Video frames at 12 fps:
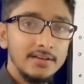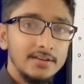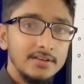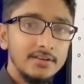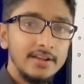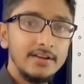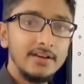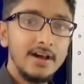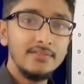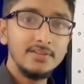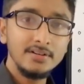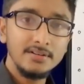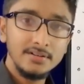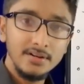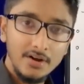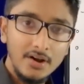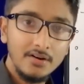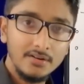you'll need to have a
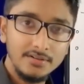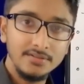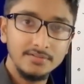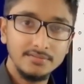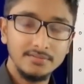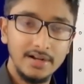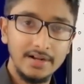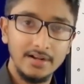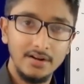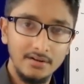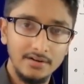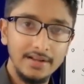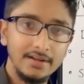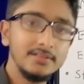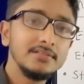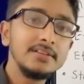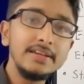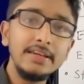lock, right? Lock and
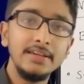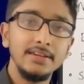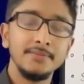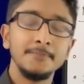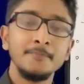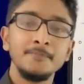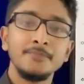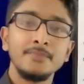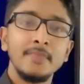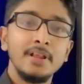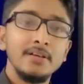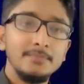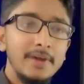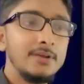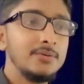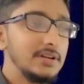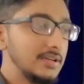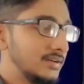a key
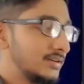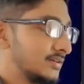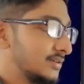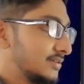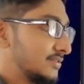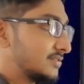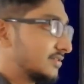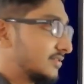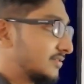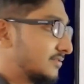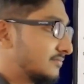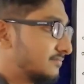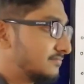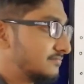manually. So